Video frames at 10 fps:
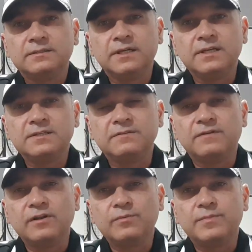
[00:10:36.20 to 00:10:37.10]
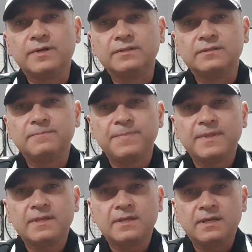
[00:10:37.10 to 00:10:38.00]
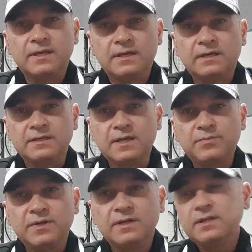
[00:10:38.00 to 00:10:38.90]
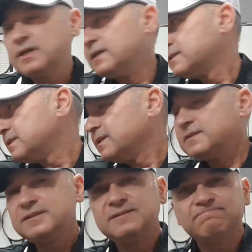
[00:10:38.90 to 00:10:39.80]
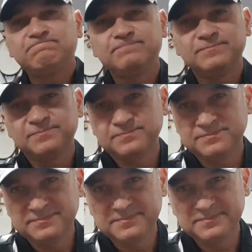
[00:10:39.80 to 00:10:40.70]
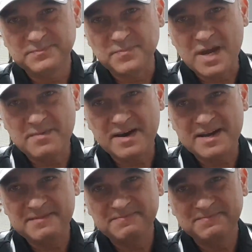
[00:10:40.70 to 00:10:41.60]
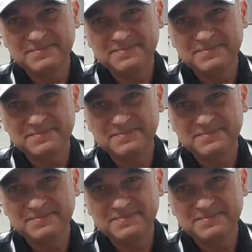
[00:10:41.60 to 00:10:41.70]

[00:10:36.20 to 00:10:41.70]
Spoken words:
tennis development. Gabriel and Slezy, bye bye.